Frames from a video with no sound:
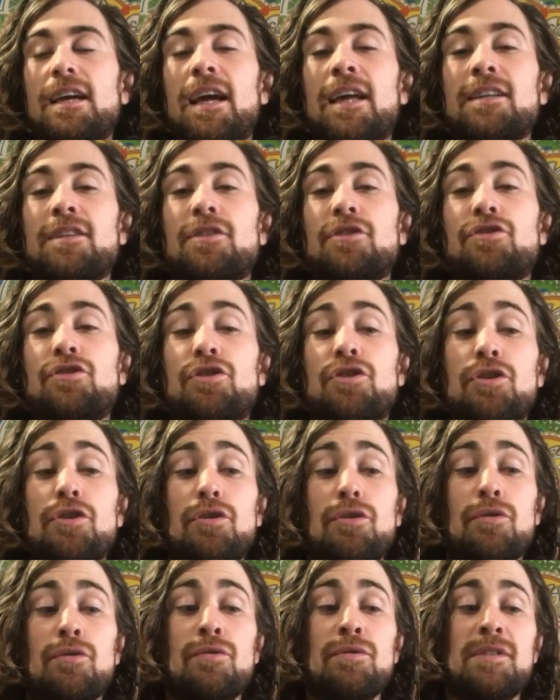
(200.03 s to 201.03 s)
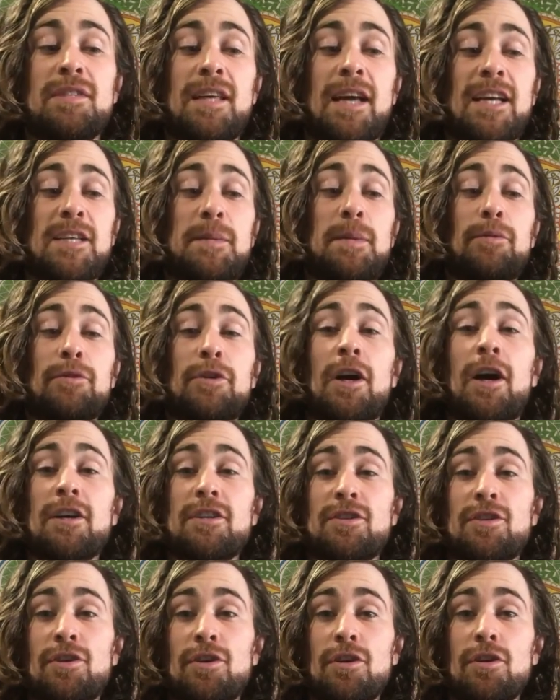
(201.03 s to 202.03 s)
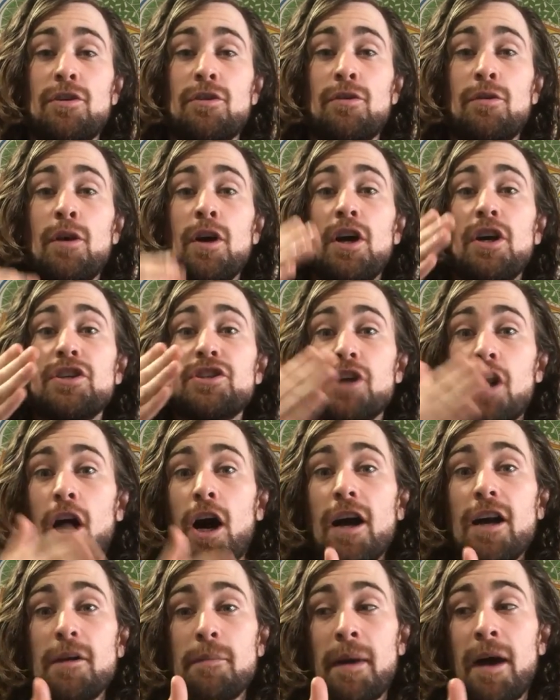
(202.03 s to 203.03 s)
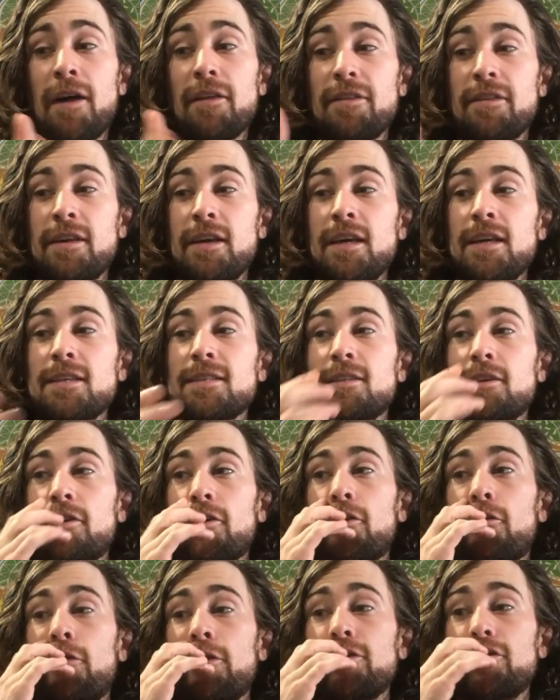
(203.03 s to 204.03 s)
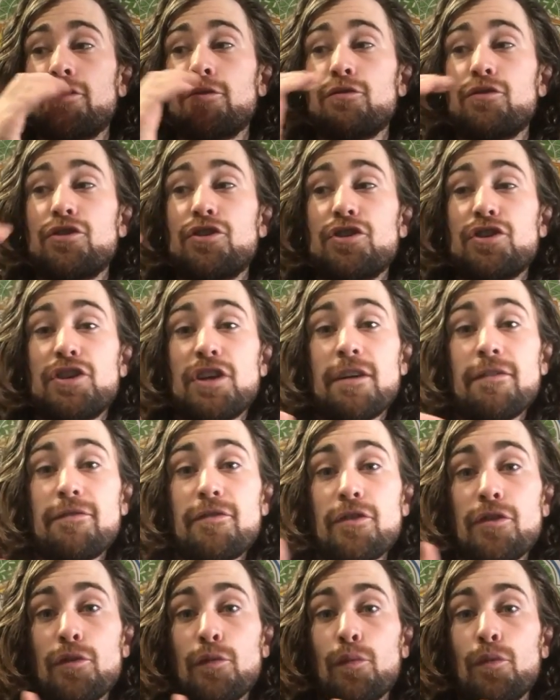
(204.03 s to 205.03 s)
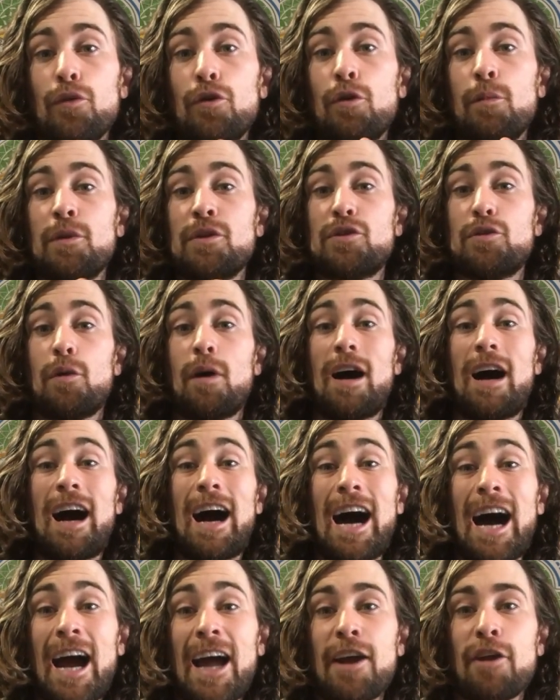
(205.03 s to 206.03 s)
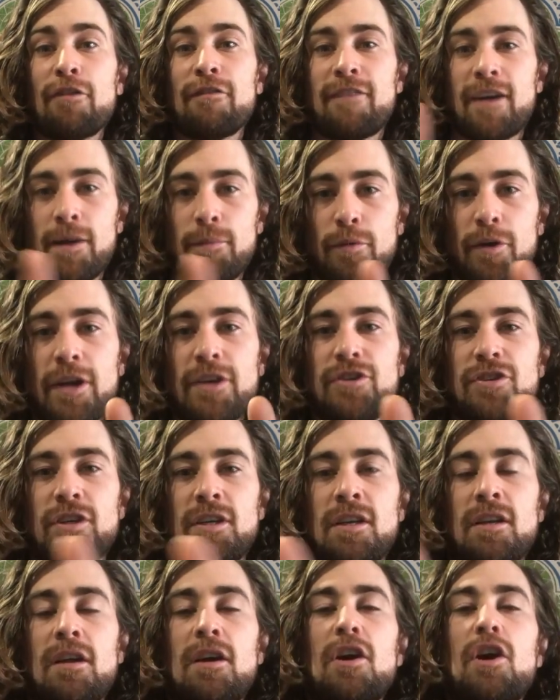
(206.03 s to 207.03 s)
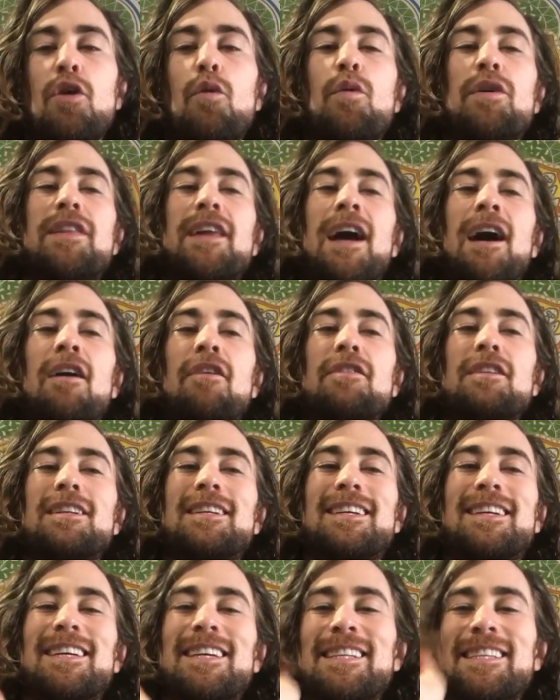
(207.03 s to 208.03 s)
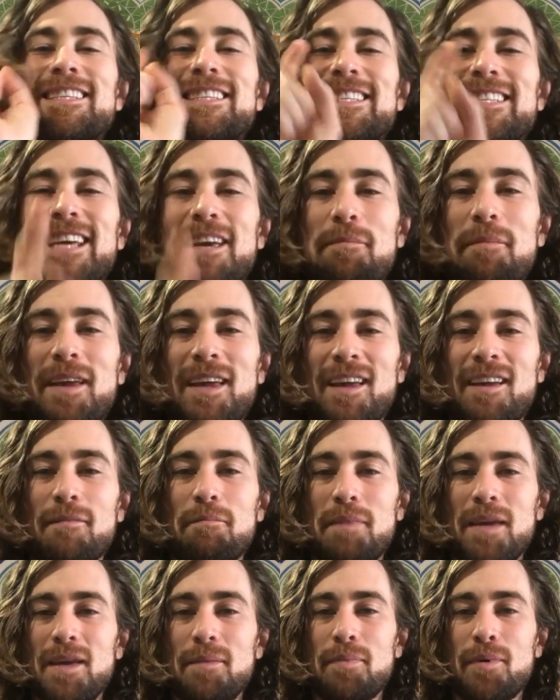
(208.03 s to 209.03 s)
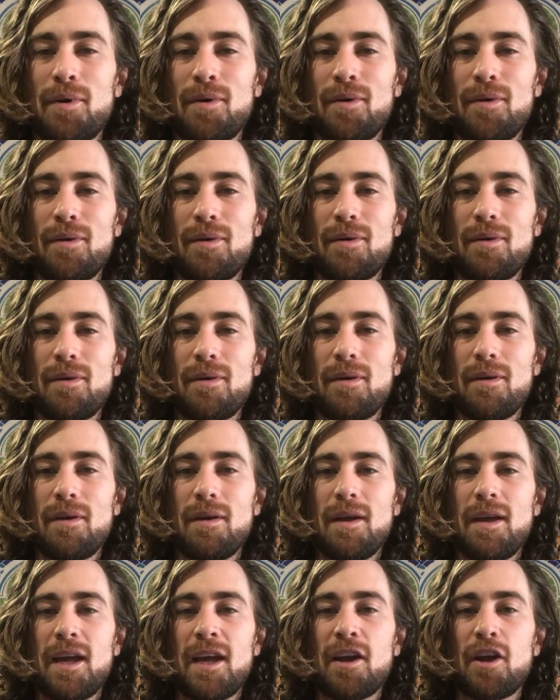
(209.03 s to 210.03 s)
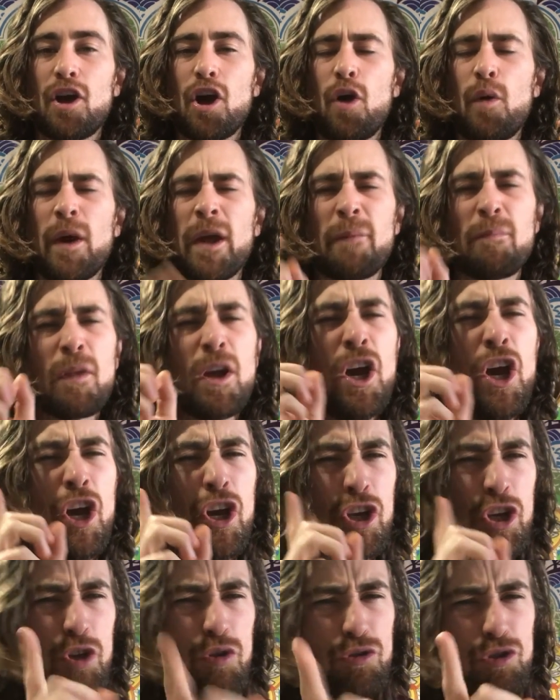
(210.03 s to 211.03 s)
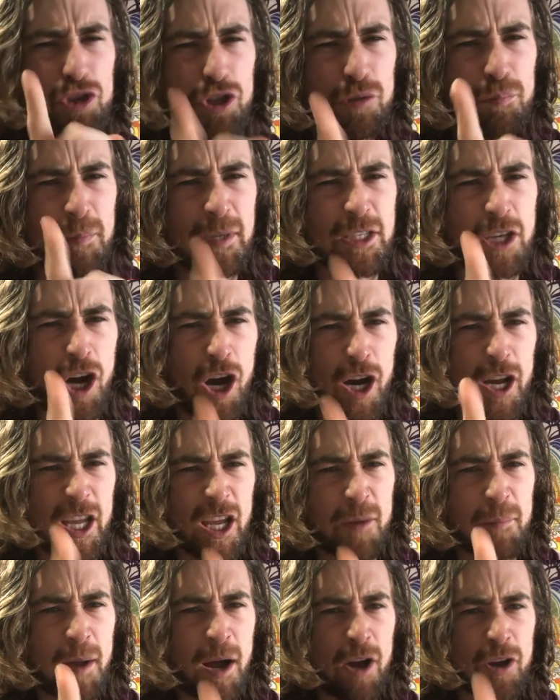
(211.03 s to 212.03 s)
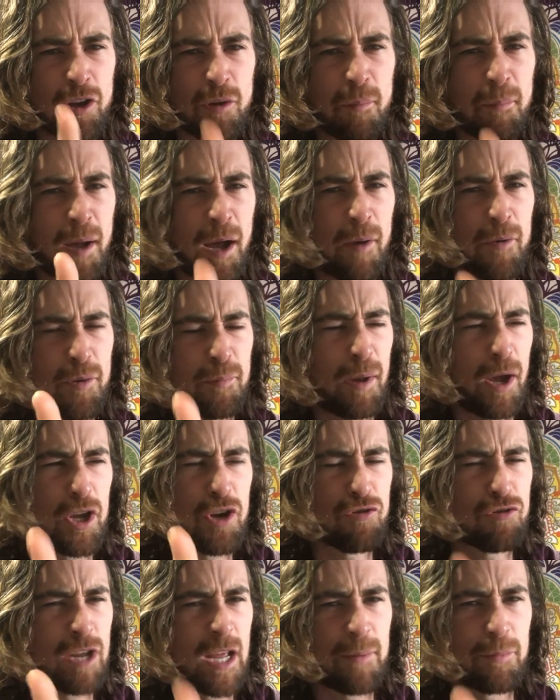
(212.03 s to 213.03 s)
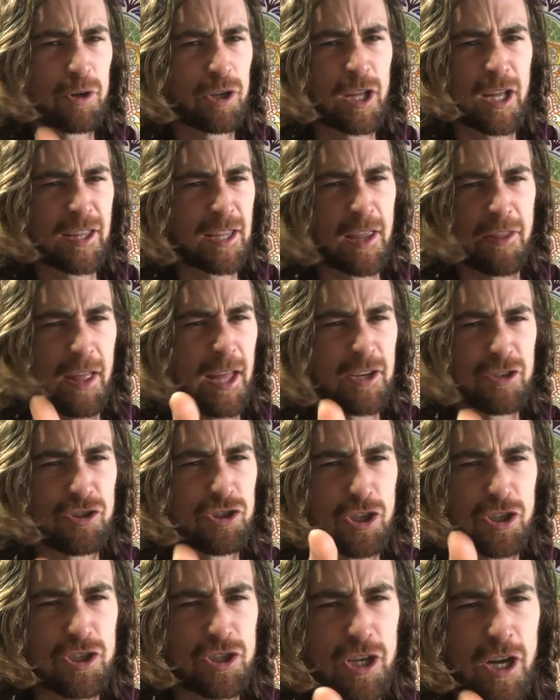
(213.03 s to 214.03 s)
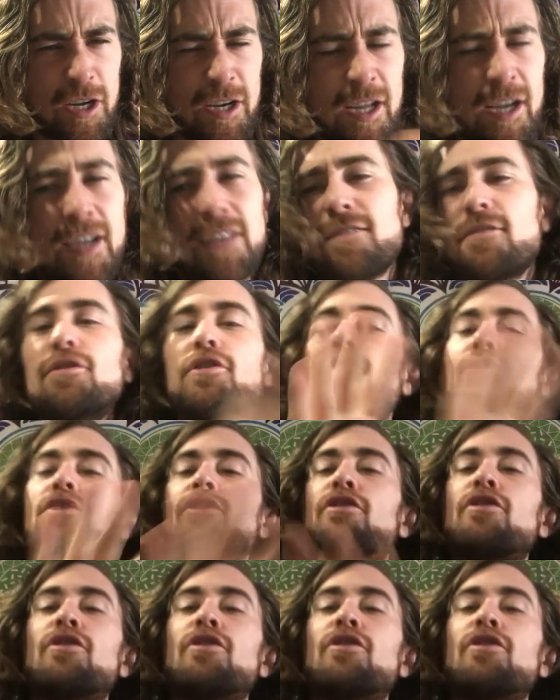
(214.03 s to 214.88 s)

and to choose that as people talk to you, talk about things that are going to shift the room into a higher vibration without condemning people and going, you shouldn't be talking about your neighbor like that. That is just not nice. No.